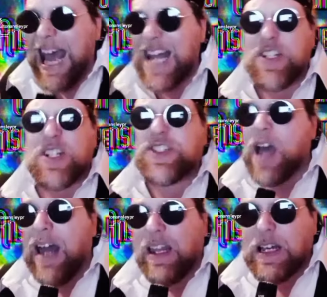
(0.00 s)
and a
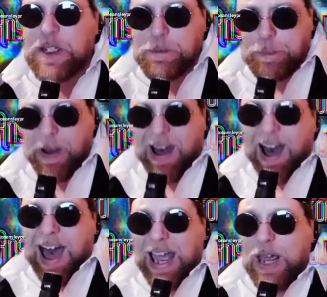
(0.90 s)
dullard
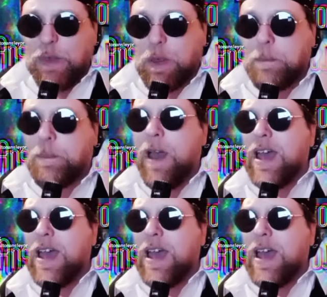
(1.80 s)
behind the